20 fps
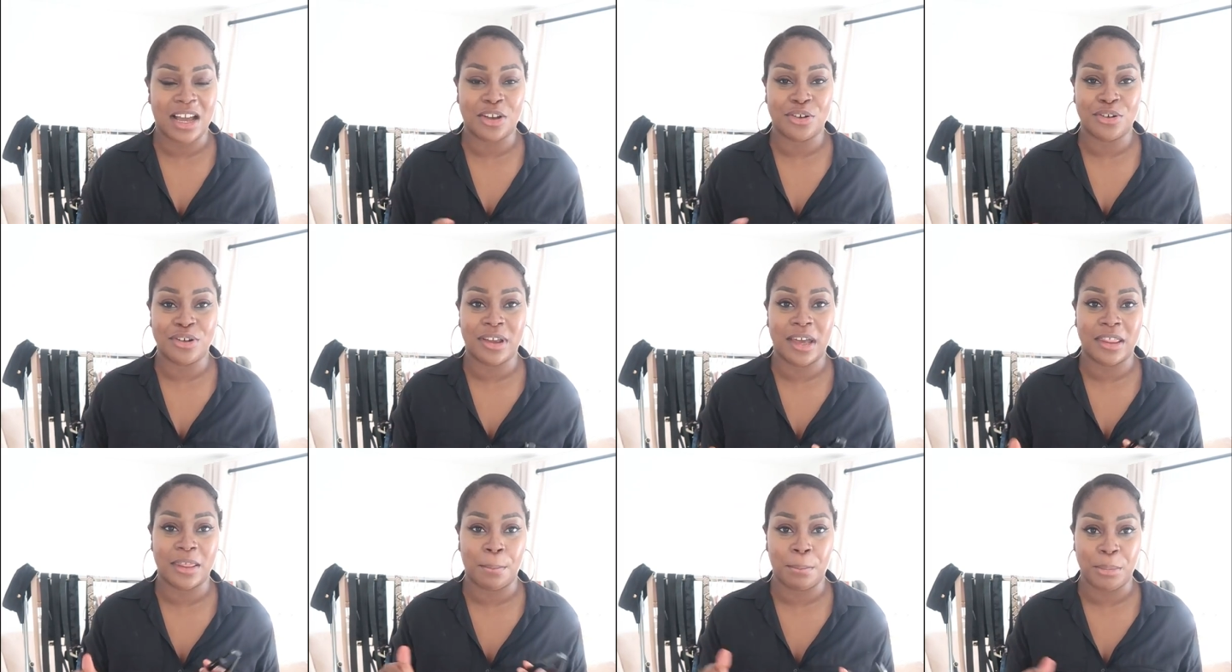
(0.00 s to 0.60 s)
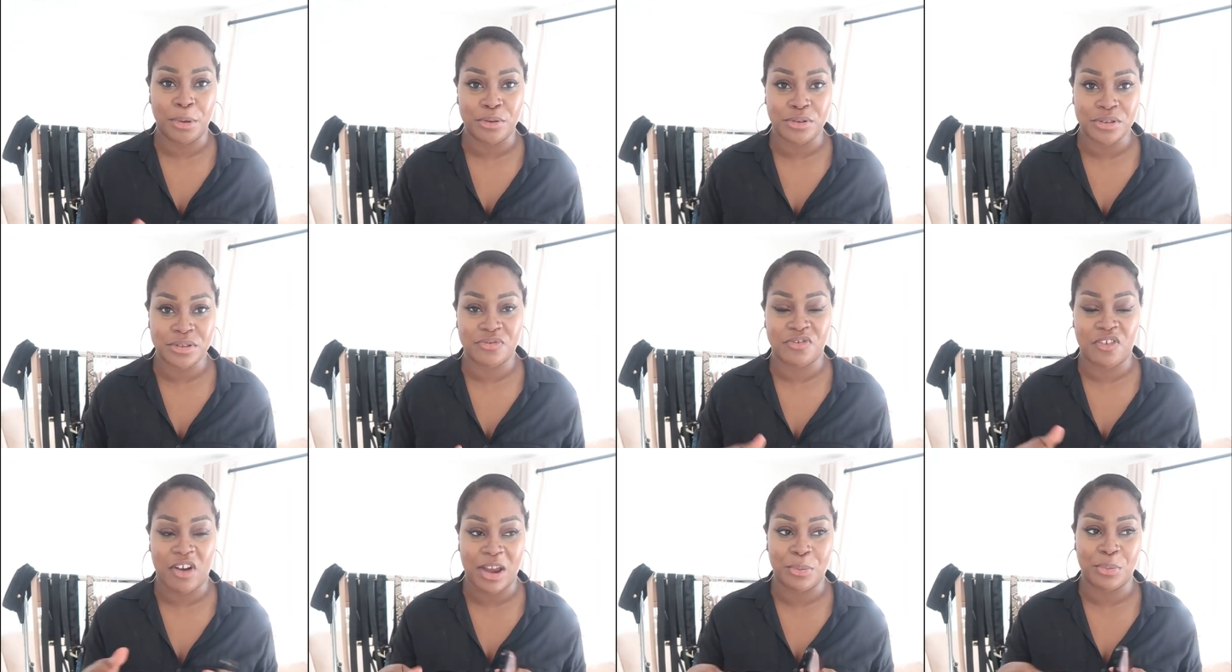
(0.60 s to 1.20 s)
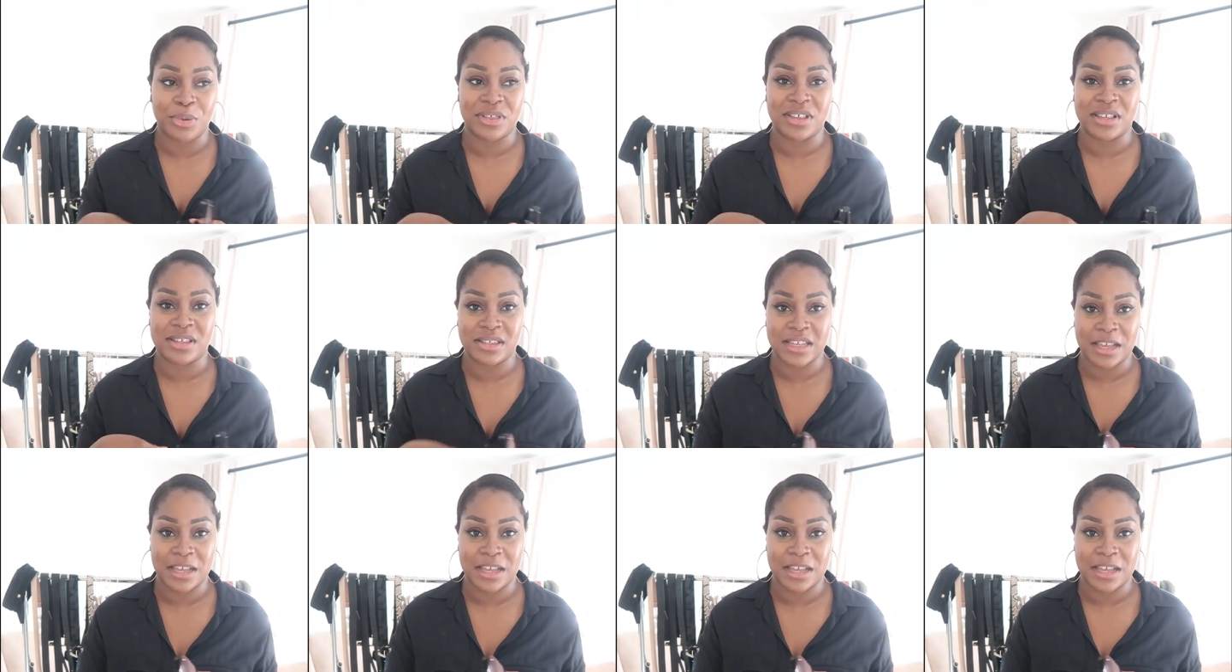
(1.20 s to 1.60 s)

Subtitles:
I couldn't get the boots right with the